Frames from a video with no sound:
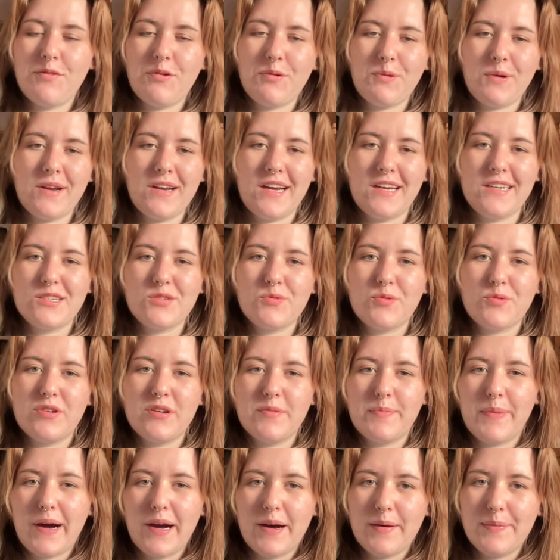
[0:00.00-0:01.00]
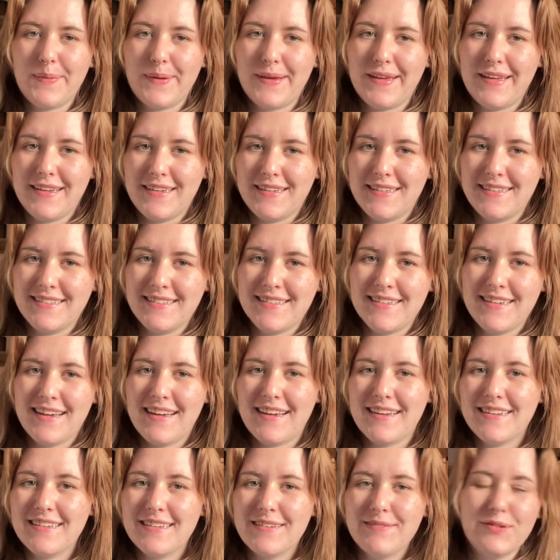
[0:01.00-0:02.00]
everyone. I just wanted to pop in
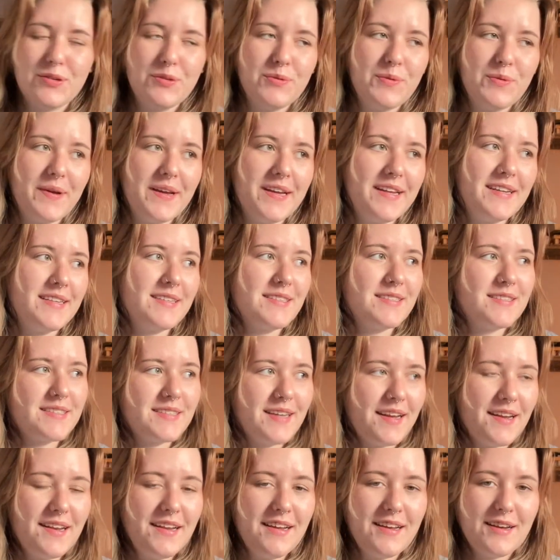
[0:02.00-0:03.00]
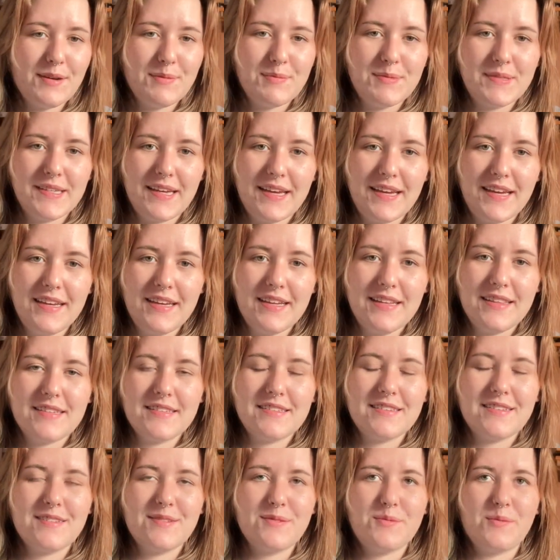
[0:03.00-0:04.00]
and give you an exciting update.
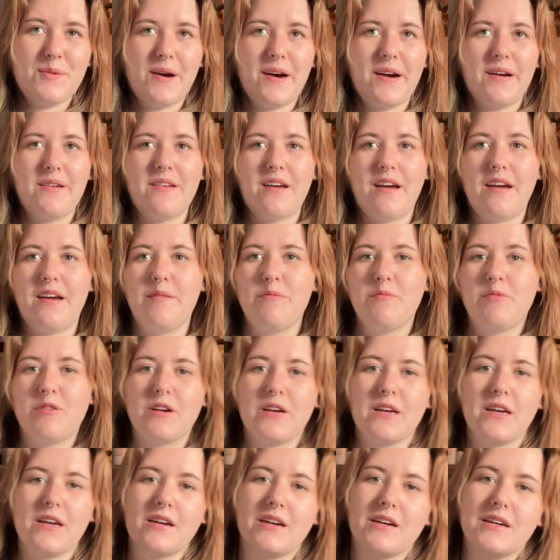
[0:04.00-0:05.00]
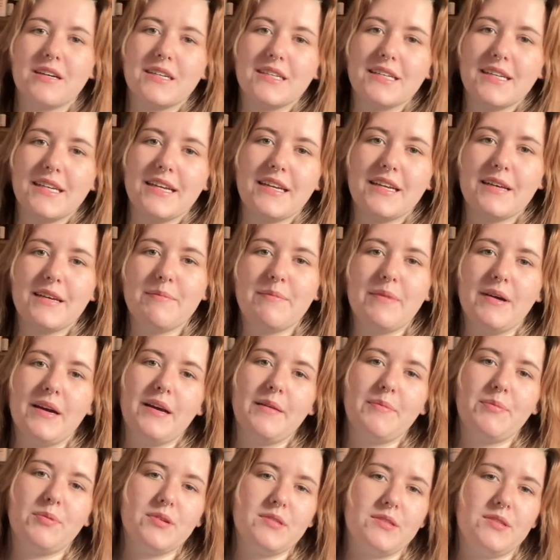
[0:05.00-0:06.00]
This is while I'm working on getting my
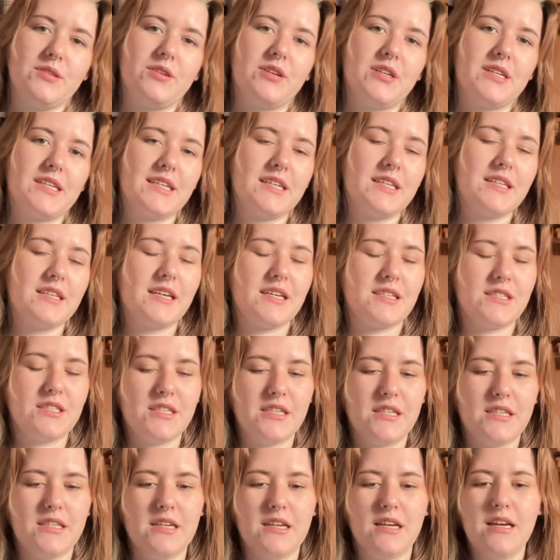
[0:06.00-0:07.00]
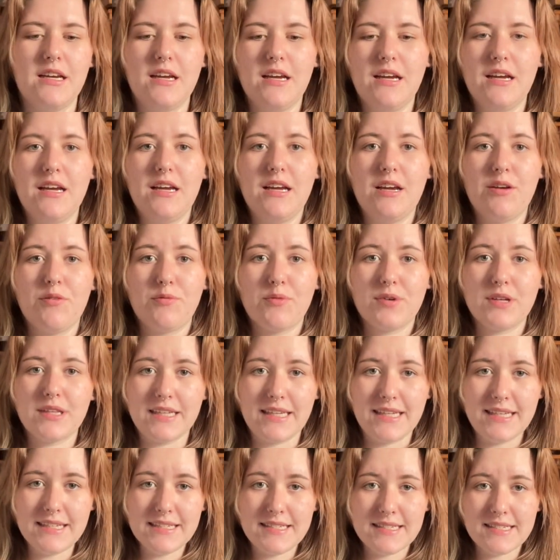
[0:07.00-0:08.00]
Poison Garden collection
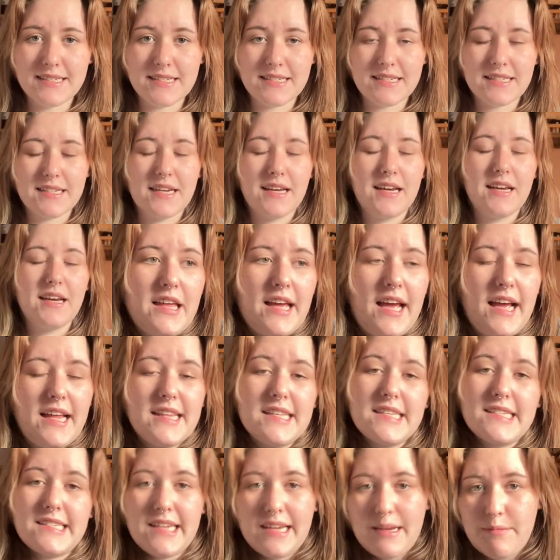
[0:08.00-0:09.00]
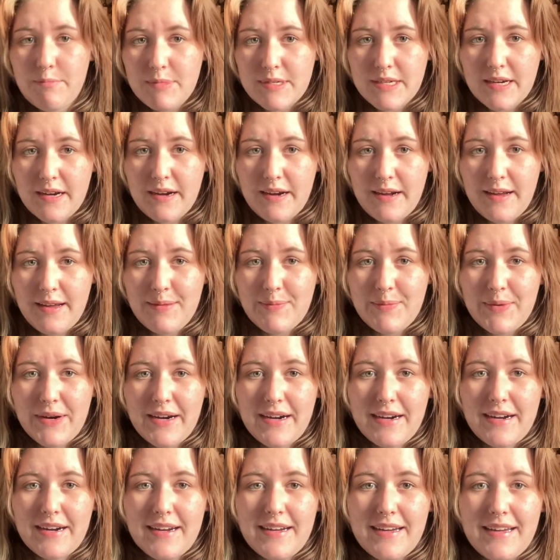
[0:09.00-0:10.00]
released. At the same time,
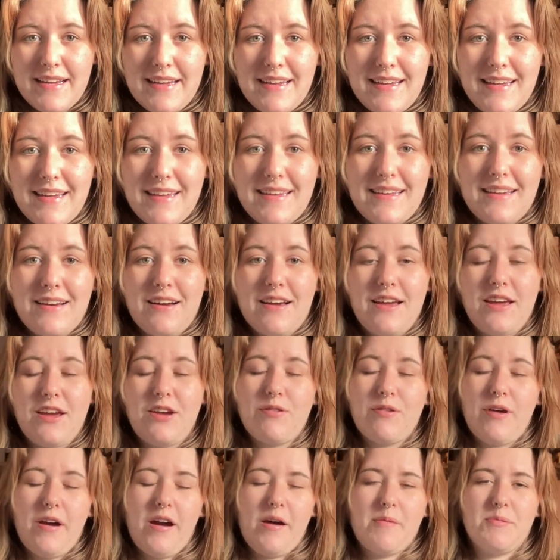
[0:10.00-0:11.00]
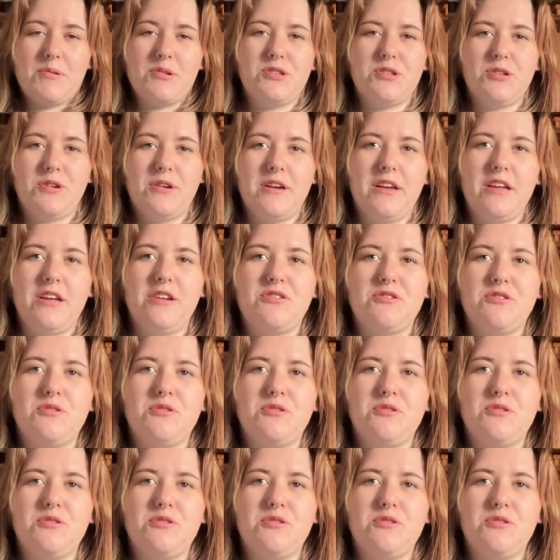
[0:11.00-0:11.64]
I got a great opportunity to